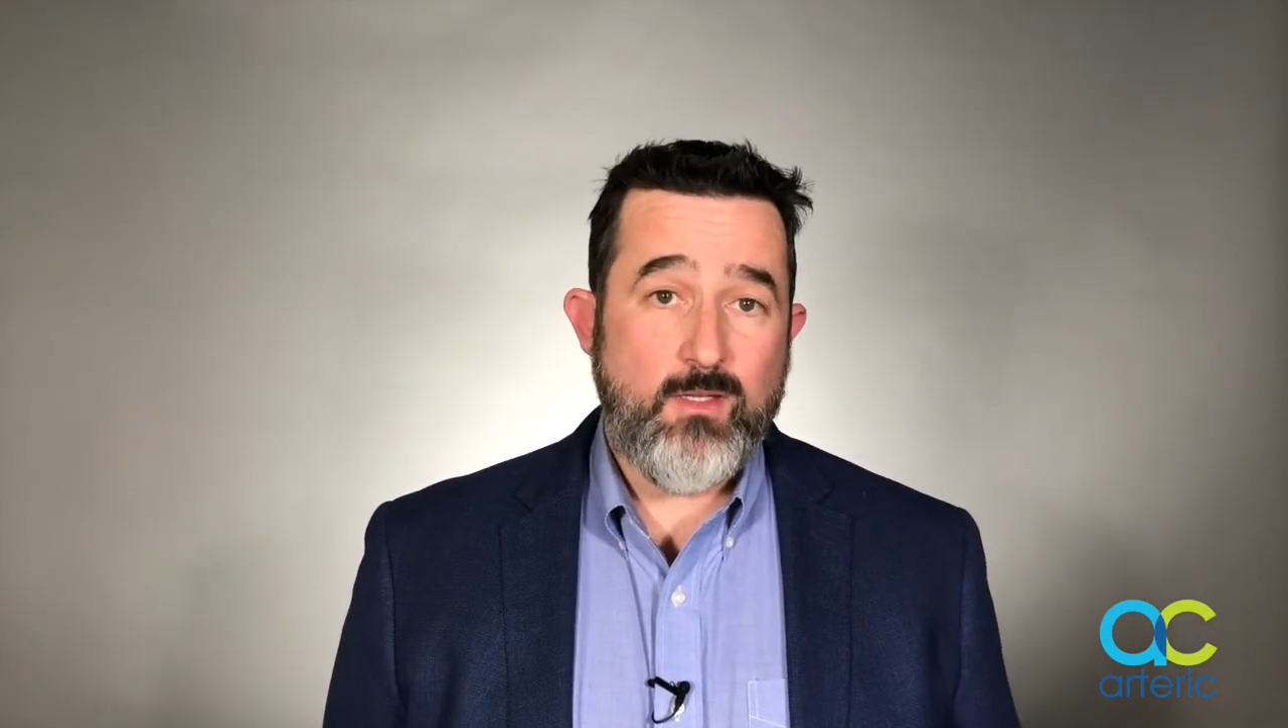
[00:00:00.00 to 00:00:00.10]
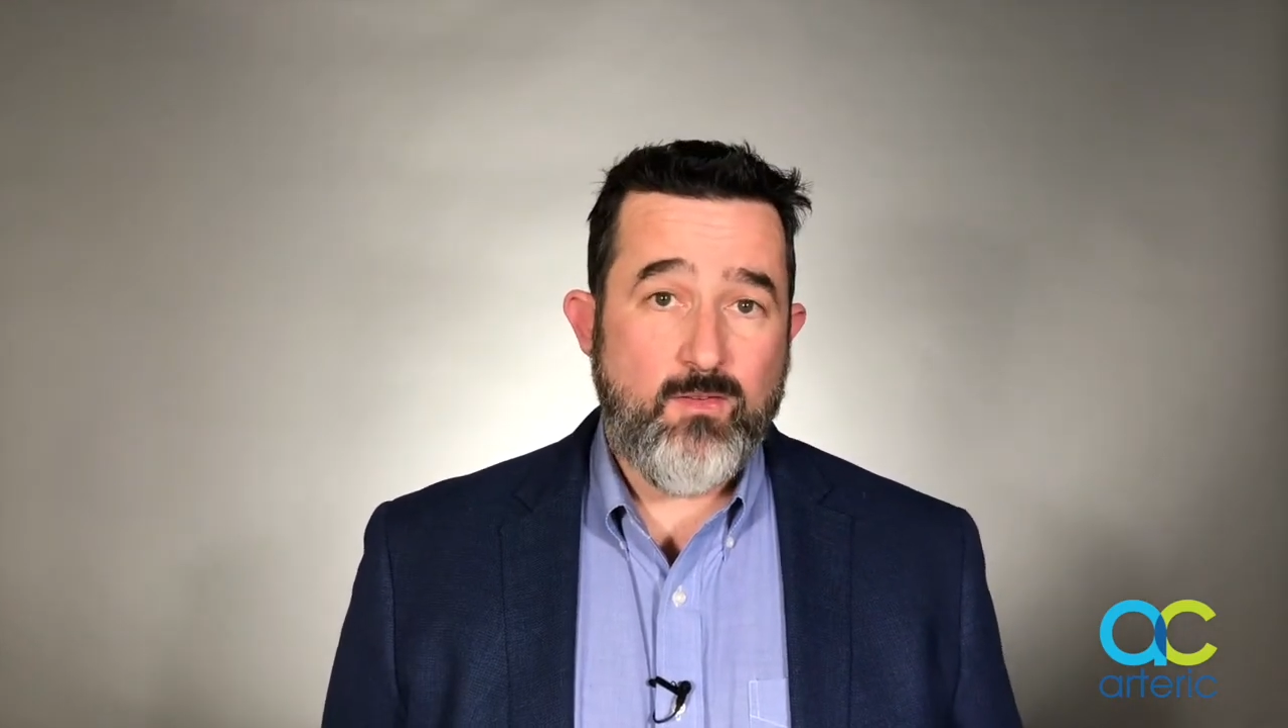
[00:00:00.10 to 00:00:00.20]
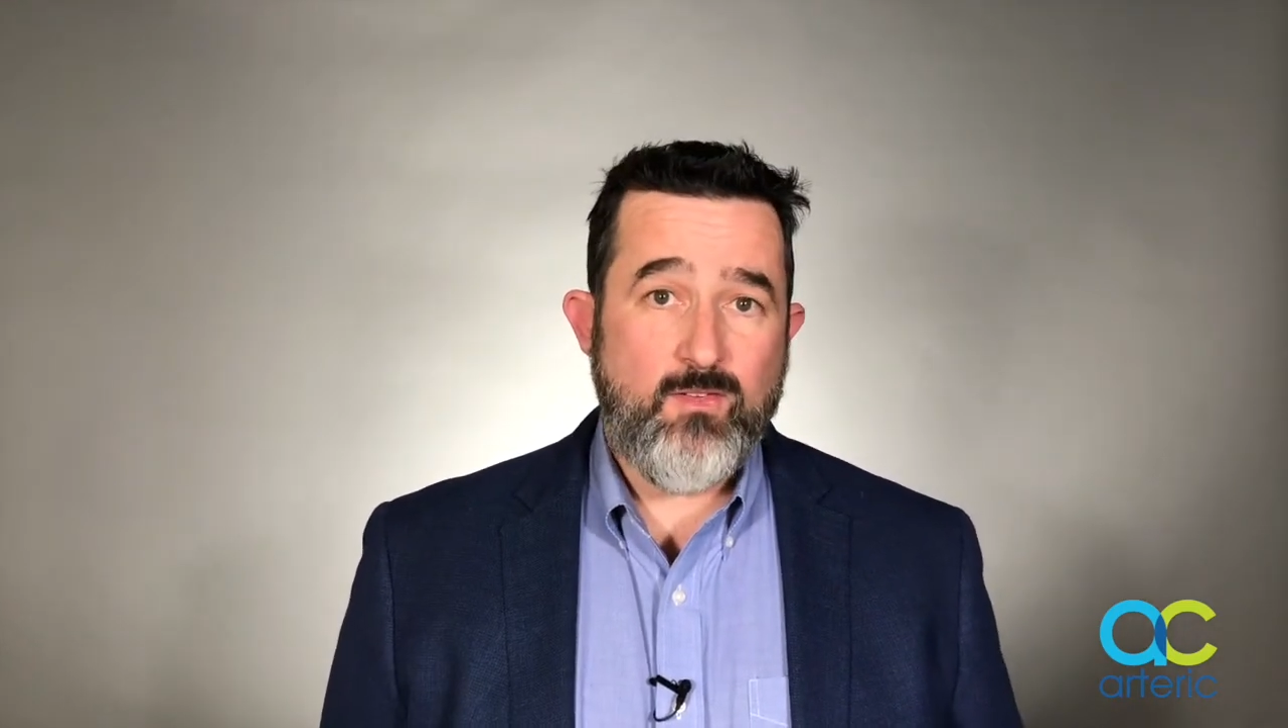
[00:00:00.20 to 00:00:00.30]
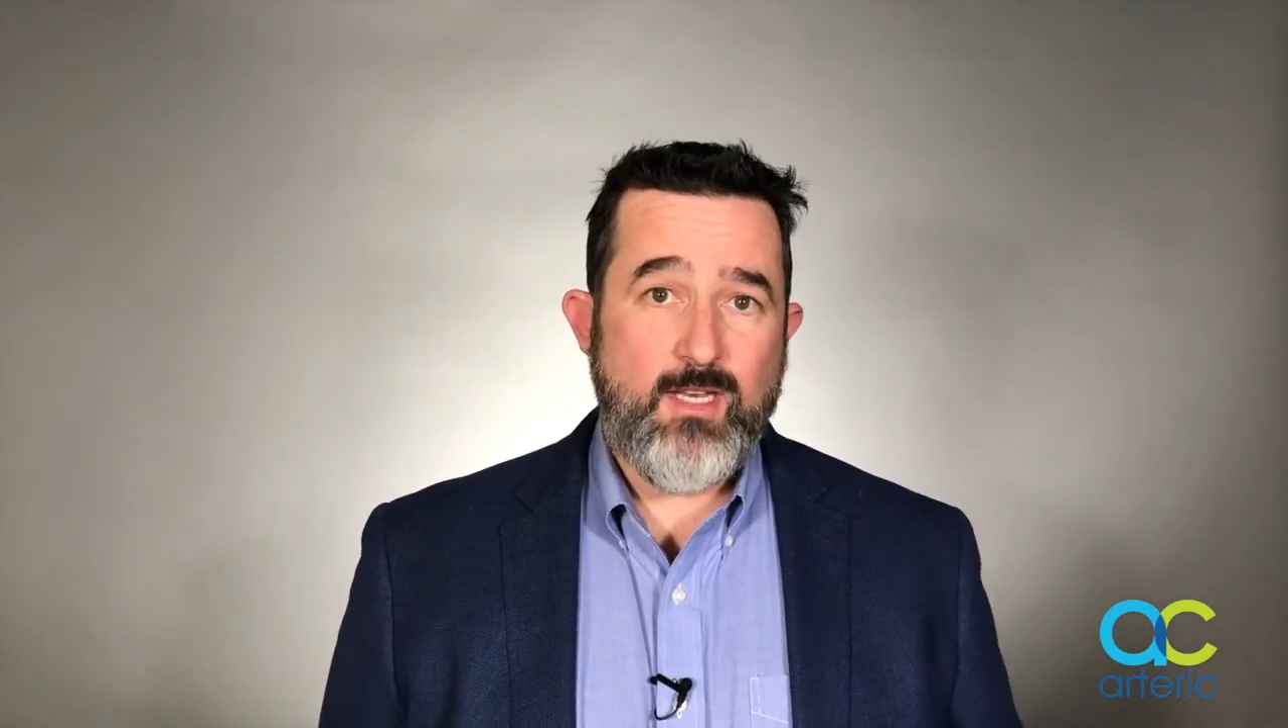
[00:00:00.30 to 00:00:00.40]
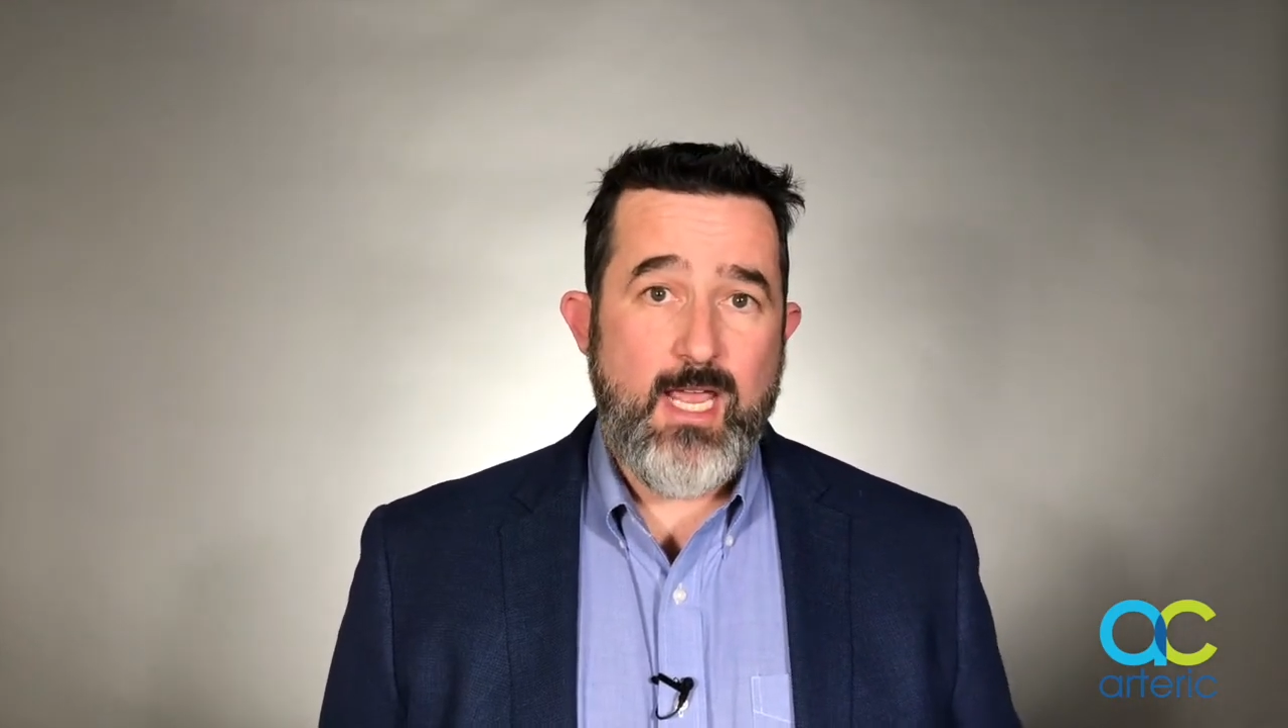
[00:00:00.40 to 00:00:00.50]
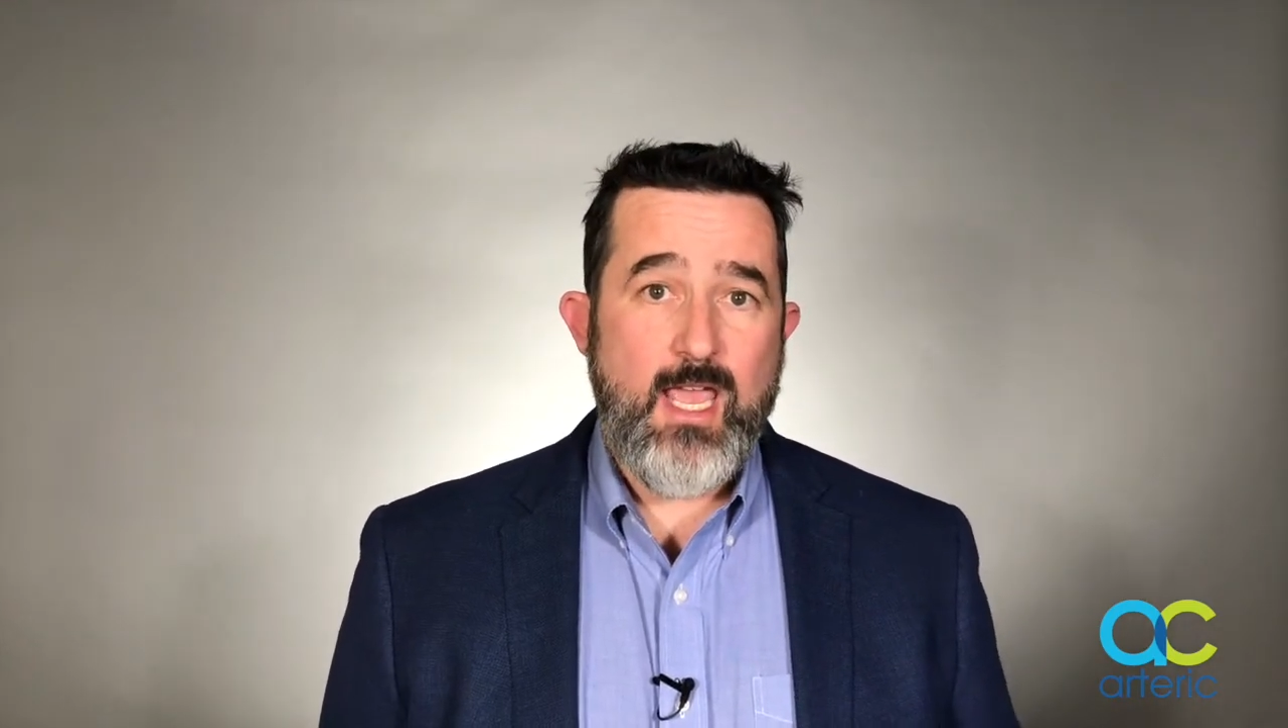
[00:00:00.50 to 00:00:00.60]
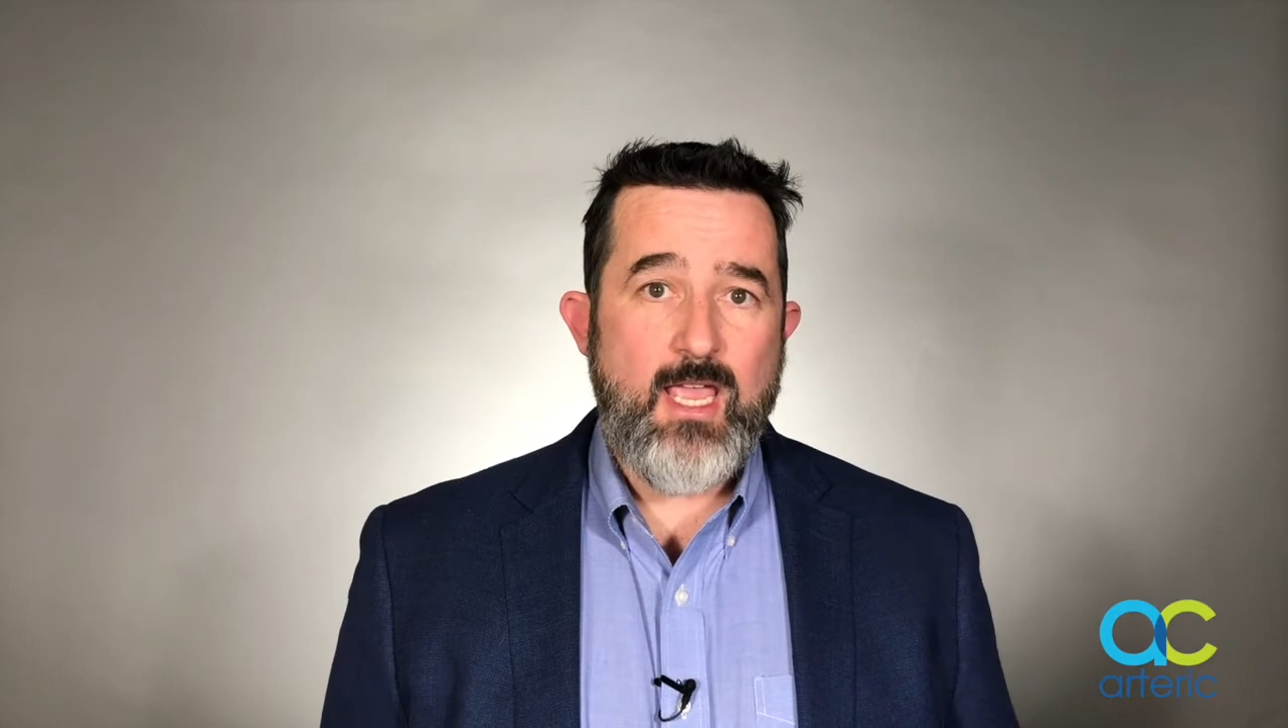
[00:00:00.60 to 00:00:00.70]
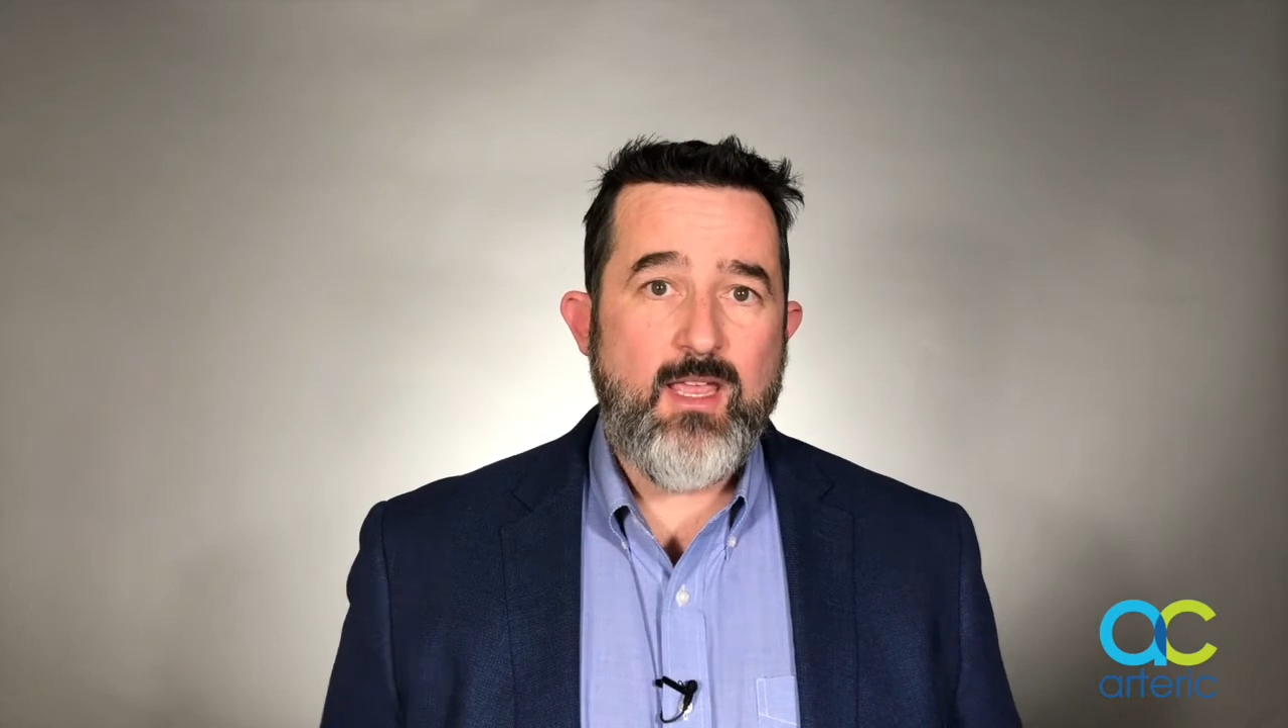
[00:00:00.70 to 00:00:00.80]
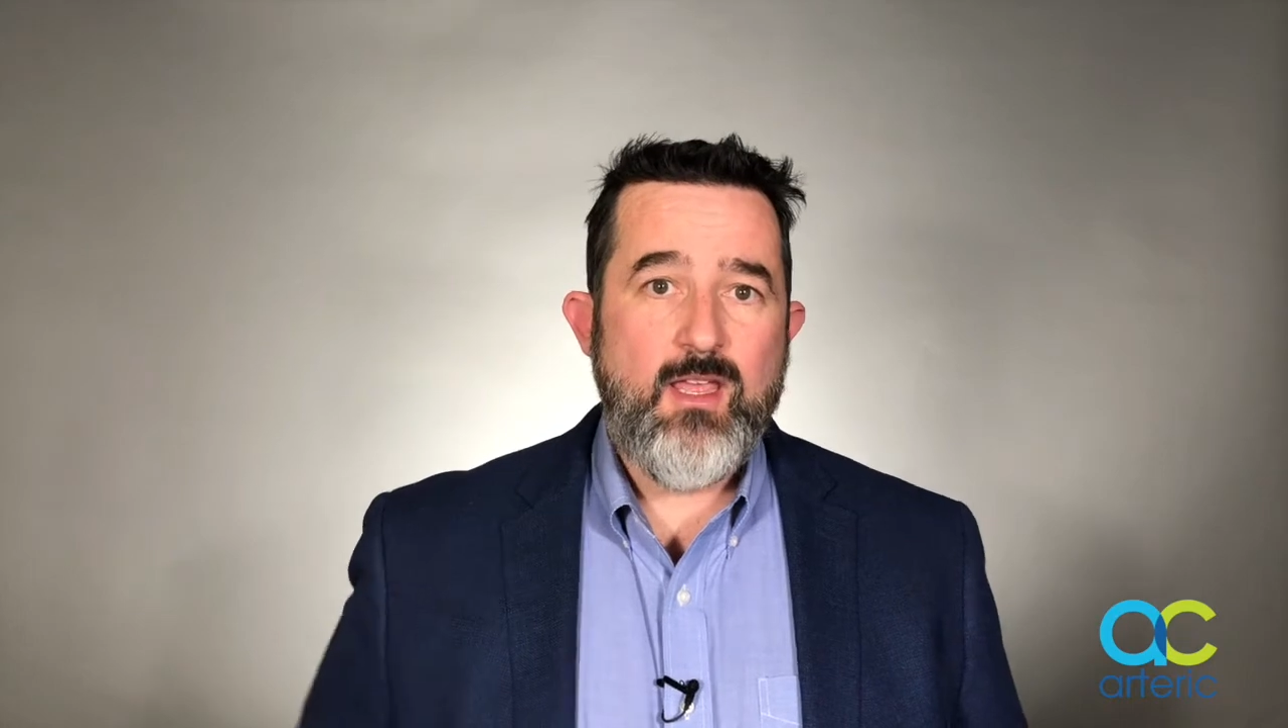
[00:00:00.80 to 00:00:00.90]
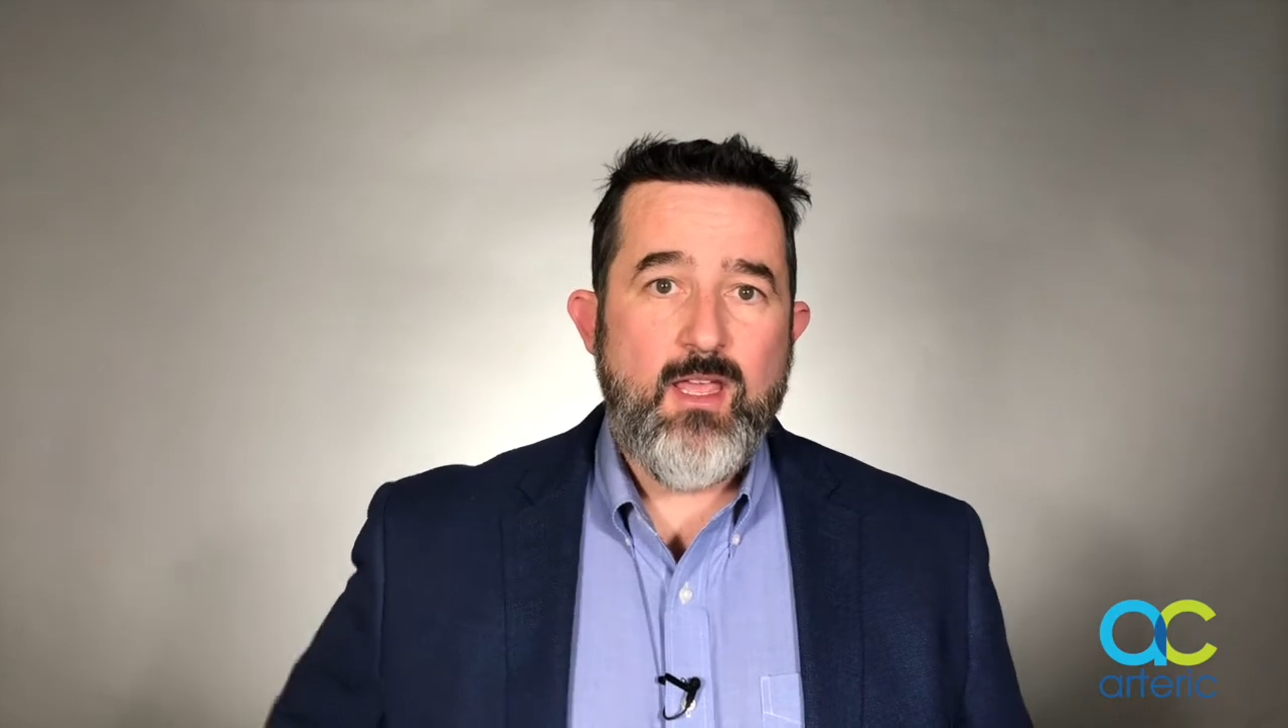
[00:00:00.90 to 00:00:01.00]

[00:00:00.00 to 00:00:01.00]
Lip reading: this today,